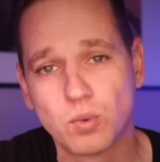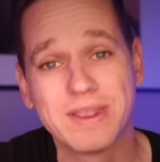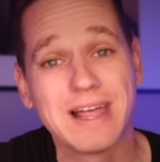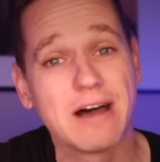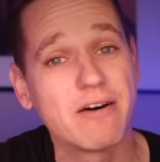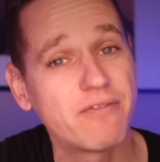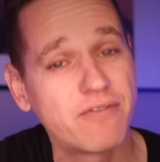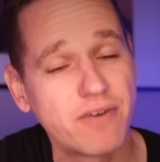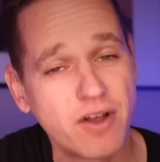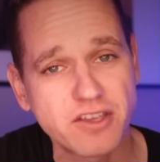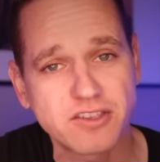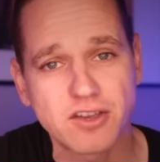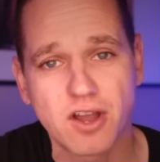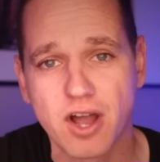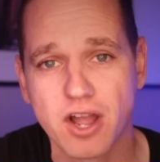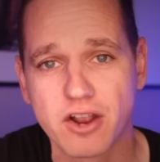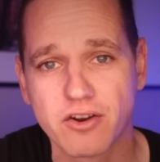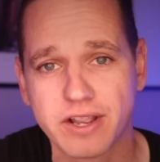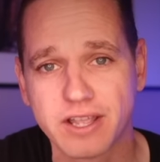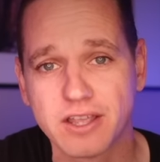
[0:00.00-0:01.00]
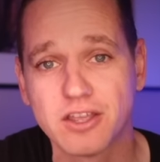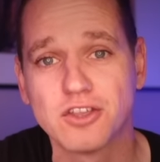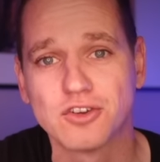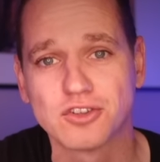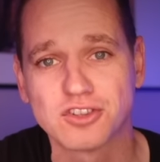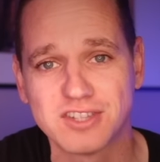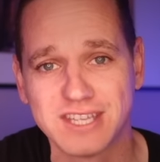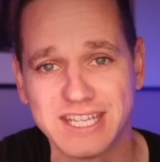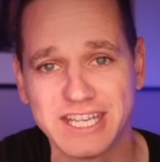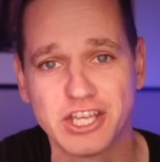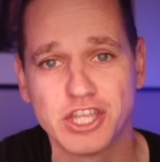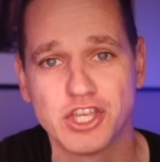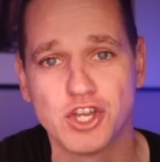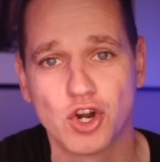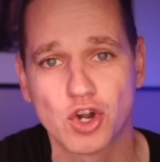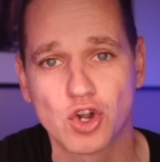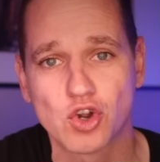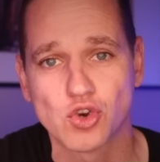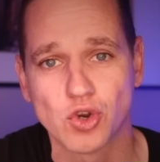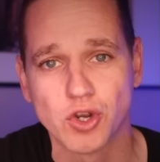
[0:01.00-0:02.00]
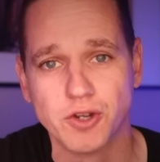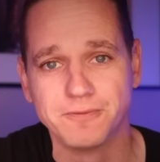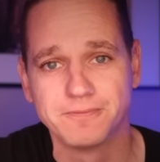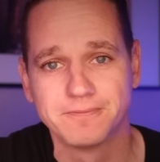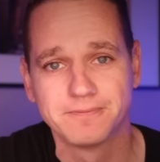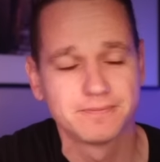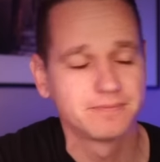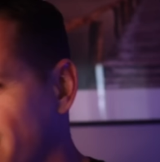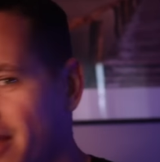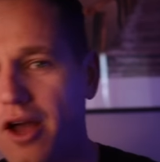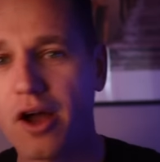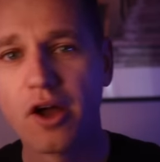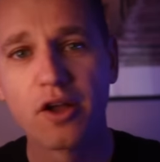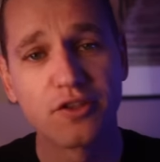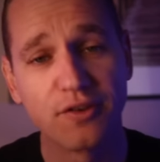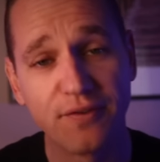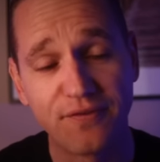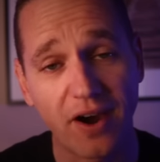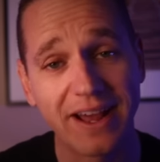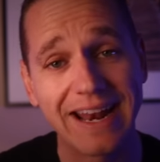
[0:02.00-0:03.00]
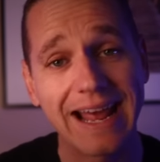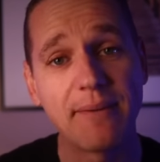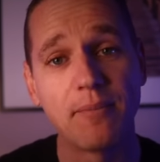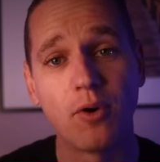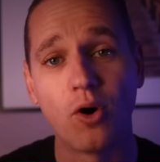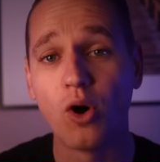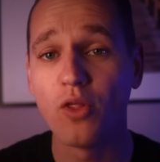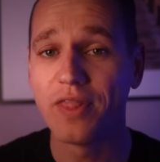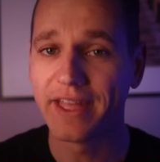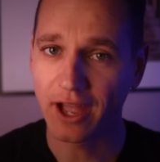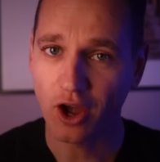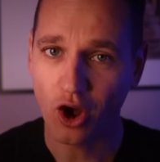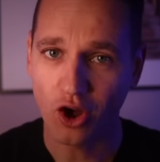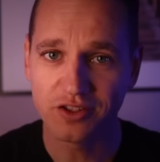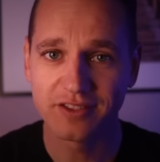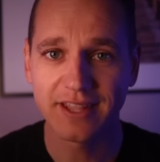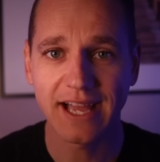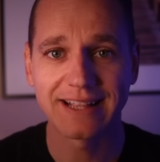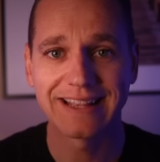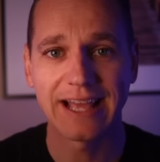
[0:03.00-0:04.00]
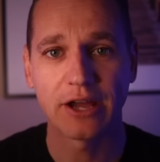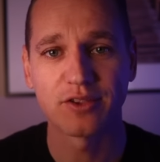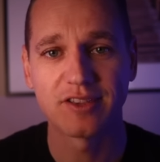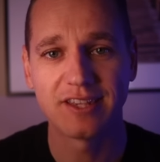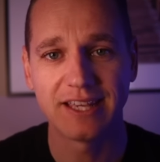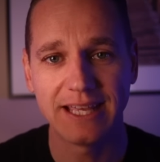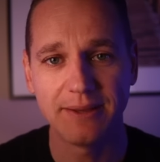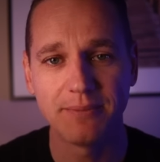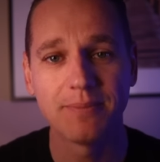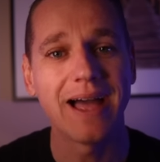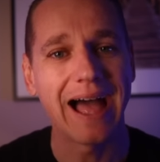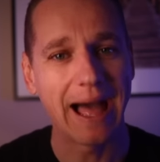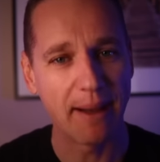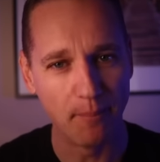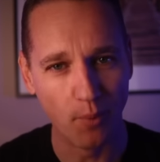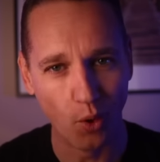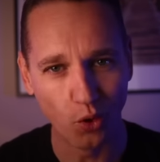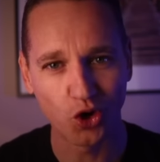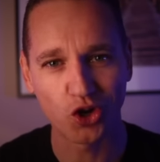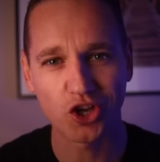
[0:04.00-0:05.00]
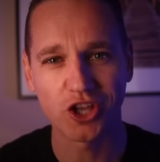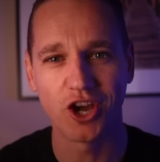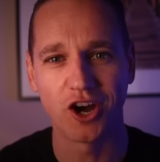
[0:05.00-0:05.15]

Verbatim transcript: without first hiring your senior yacht crew. To find out more, then contact our team at Mortlock